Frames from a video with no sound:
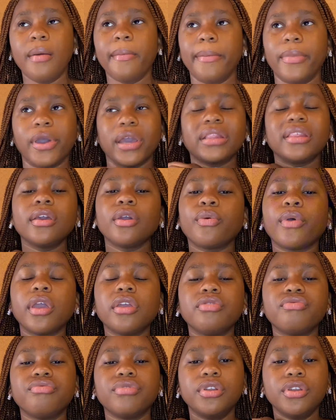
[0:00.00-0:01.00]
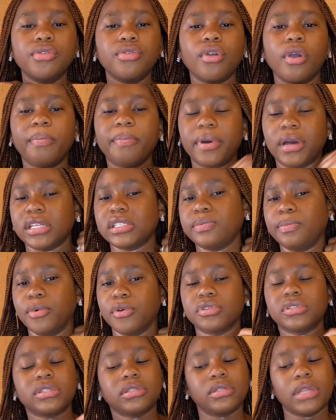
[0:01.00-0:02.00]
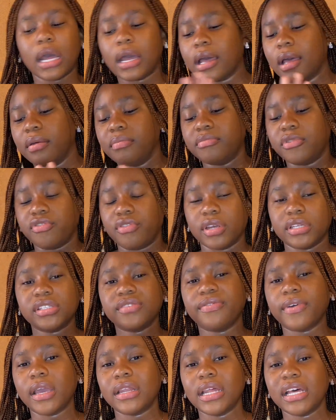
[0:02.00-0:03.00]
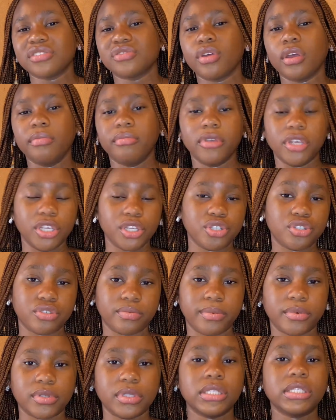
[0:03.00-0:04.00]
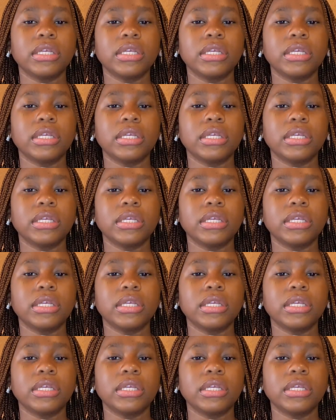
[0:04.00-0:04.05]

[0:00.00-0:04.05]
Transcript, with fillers: But I think when you renew your passports, that can be rectified. That's not a big issue, but